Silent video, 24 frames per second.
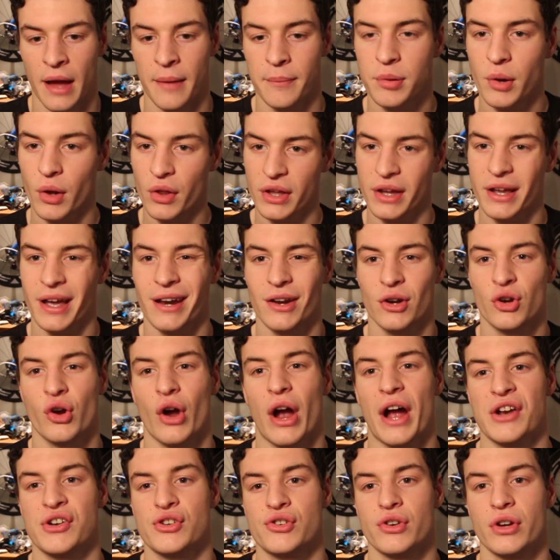and probably kind of
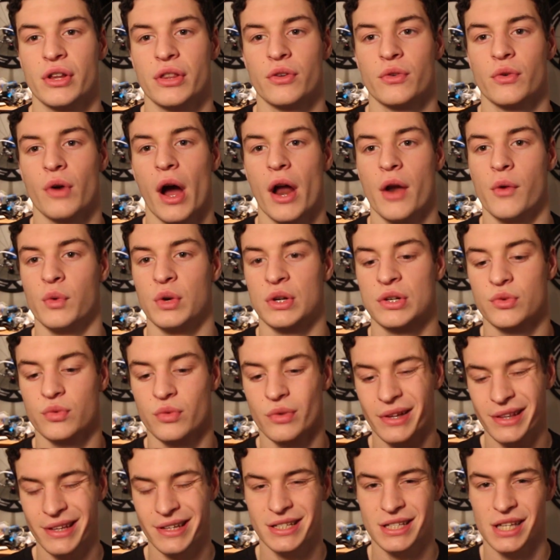crashed during the run, which
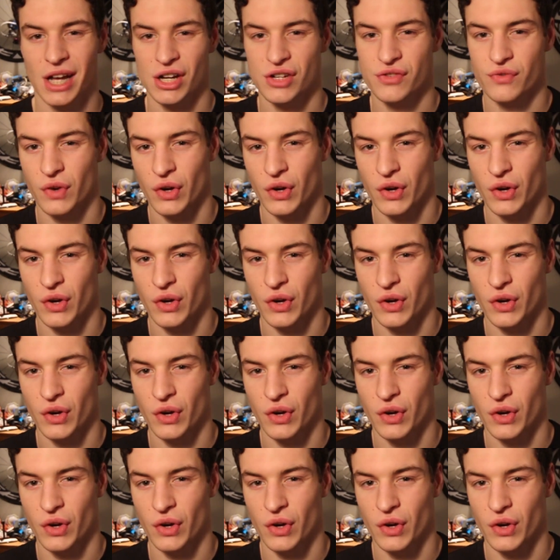really sucks